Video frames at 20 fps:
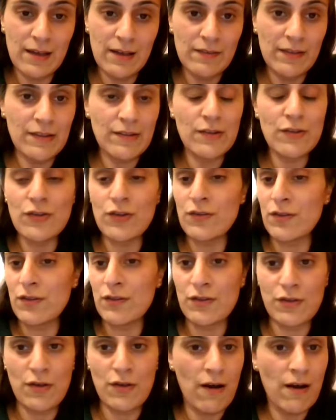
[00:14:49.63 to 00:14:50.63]
This is just a
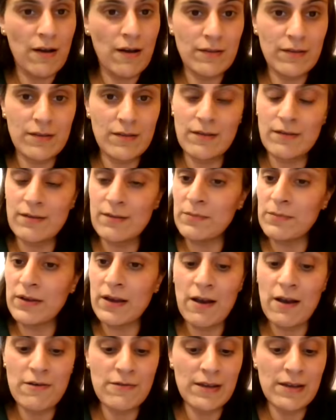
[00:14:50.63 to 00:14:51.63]
start. There's some
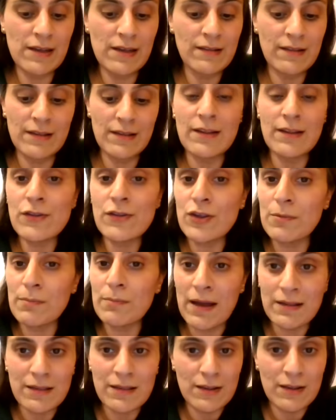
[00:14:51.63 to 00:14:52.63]
curries and there's
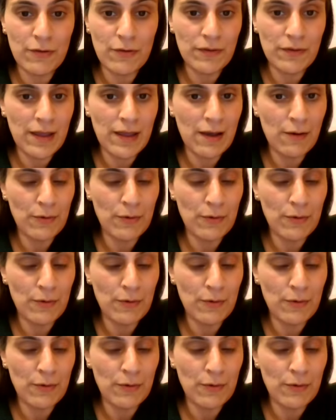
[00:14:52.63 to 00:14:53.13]
chapatis on there,